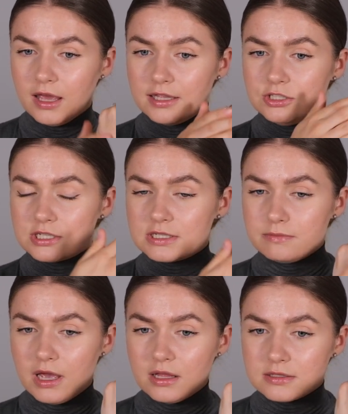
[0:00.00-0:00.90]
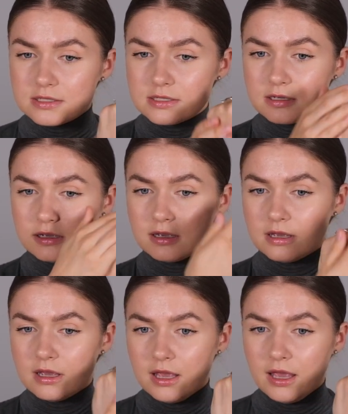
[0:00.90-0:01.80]
it just melts,
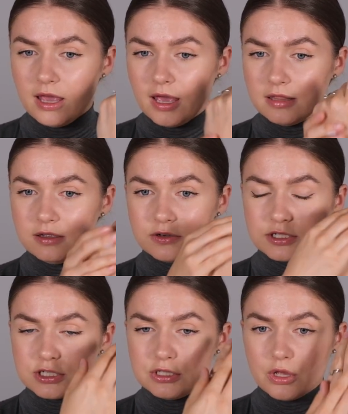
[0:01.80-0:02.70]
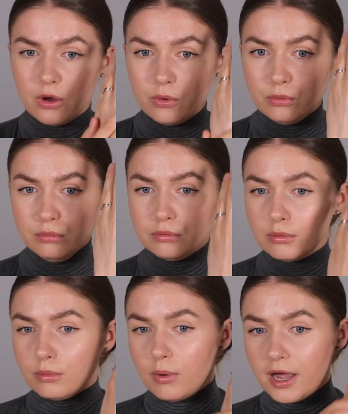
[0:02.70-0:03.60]
and there is no
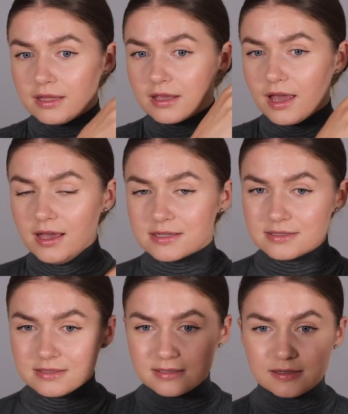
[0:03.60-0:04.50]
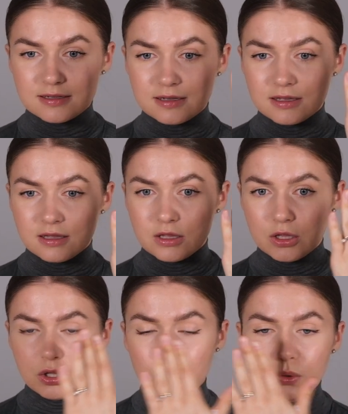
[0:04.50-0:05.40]
white cast.
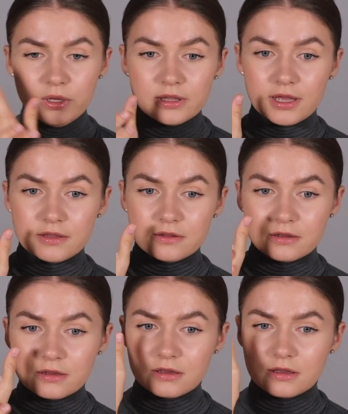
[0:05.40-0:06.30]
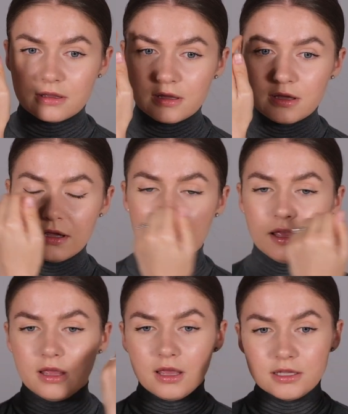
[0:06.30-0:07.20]
Look at that.
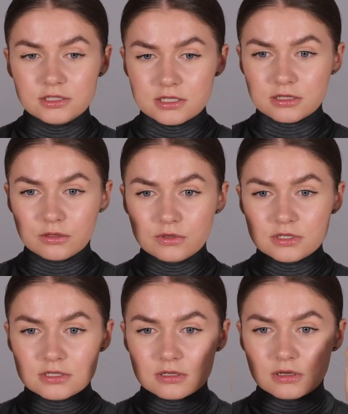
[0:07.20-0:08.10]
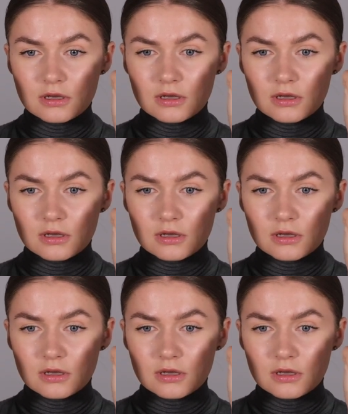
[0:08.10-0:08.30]
It just looks